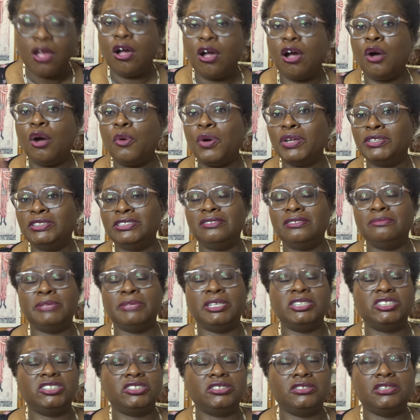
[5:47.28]
Oh, I didn't
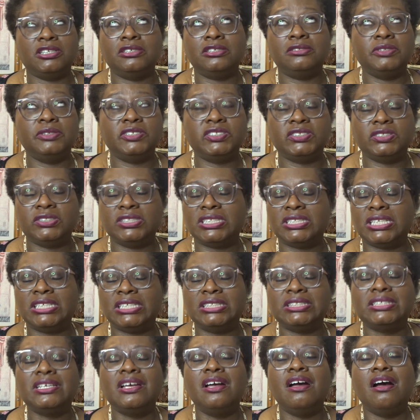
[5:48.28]
mention, I always do
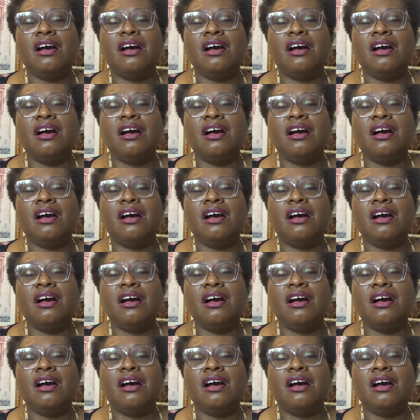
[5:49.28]
this.